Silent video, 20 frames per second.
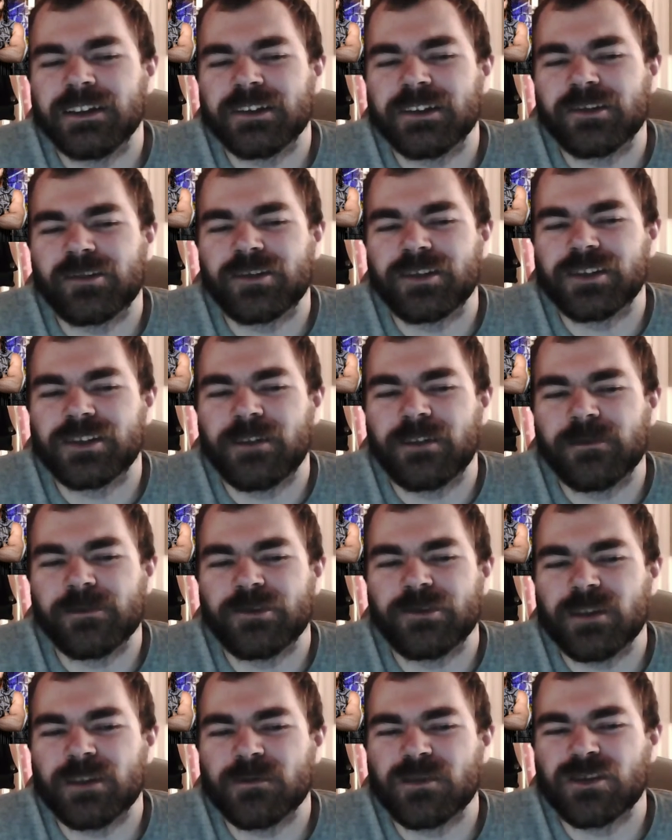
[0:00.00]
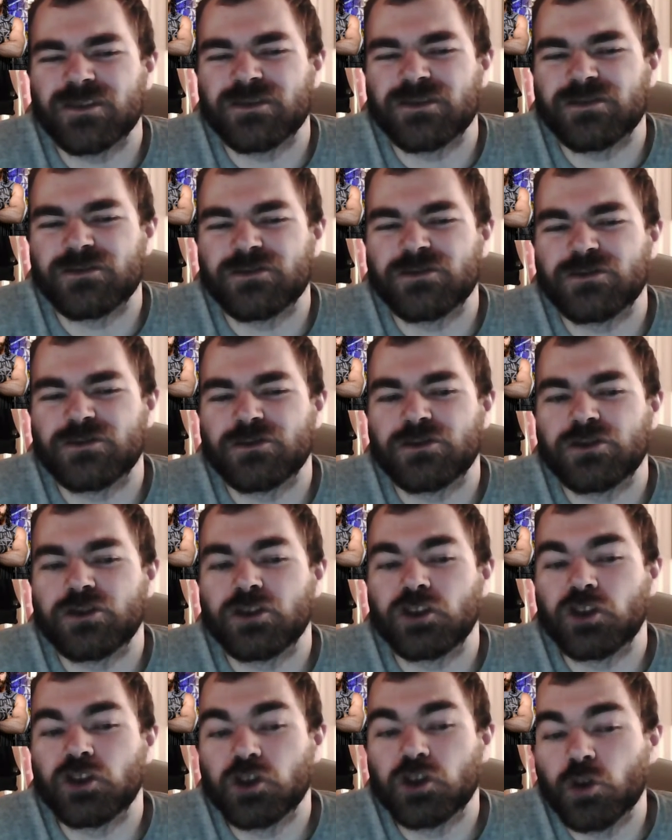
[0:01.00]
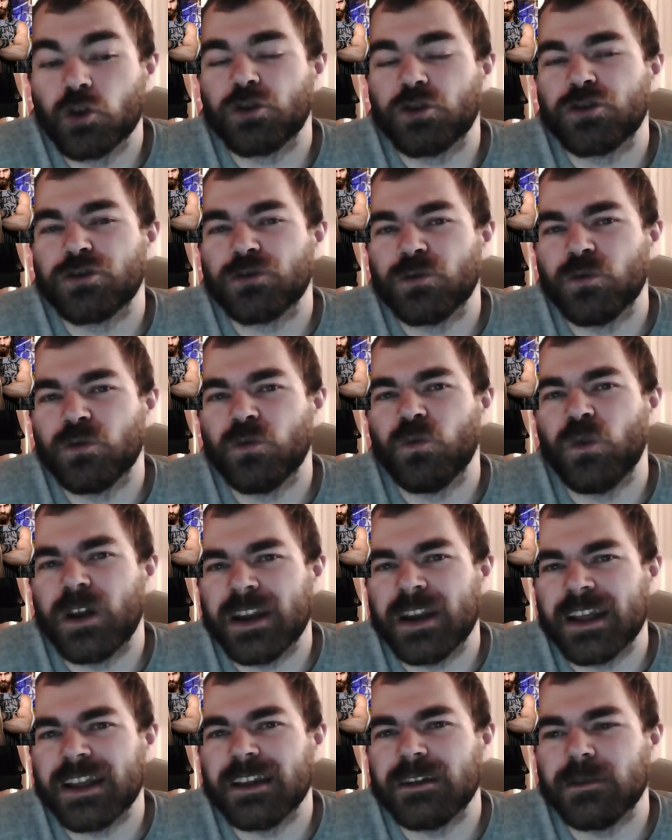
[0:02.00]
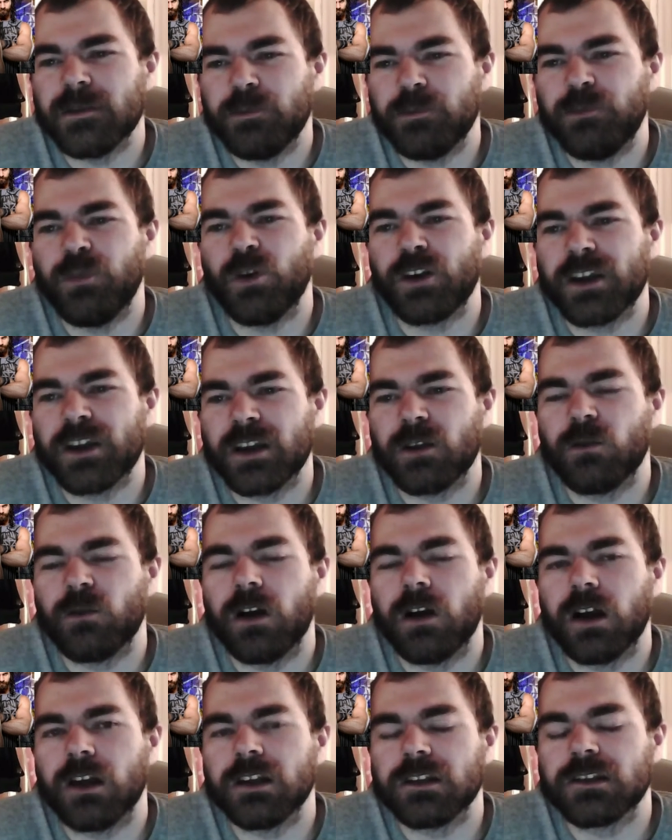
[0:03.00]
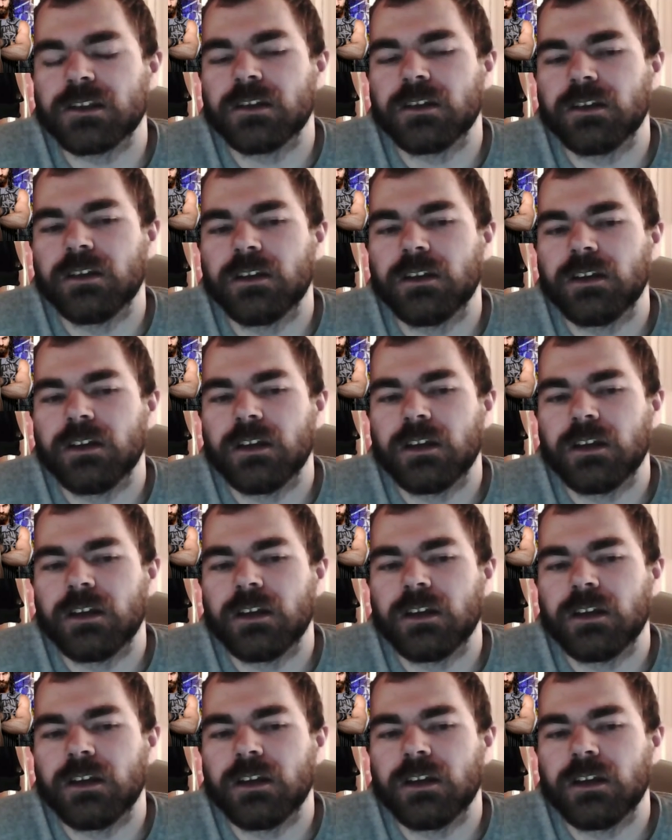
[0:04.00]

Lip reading: that Cesaro and Sheamus should win it booking wise.